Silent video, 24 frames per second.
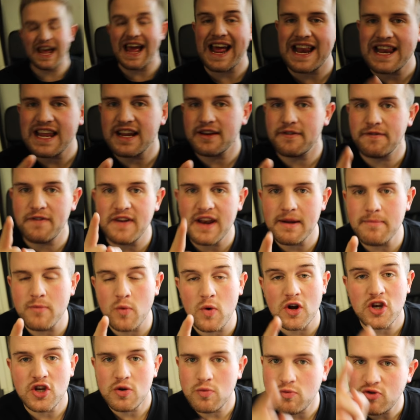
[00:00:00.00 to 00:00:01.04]
Elliot, for number
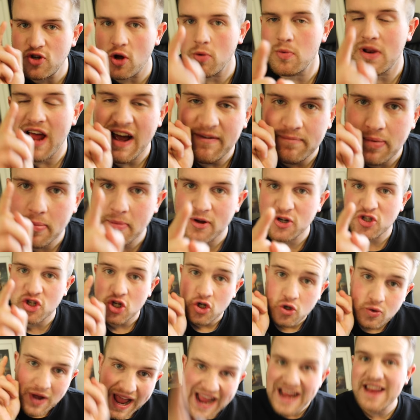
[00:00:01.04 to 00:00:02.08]
one, you don't have
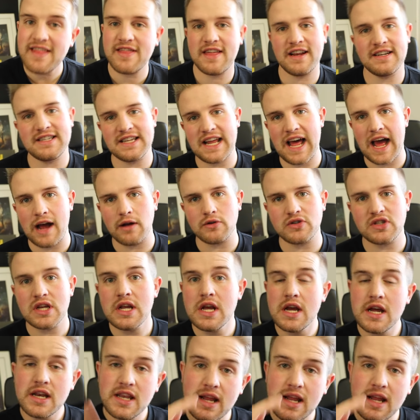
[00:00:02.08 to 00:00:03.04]
permission to do anything to the house.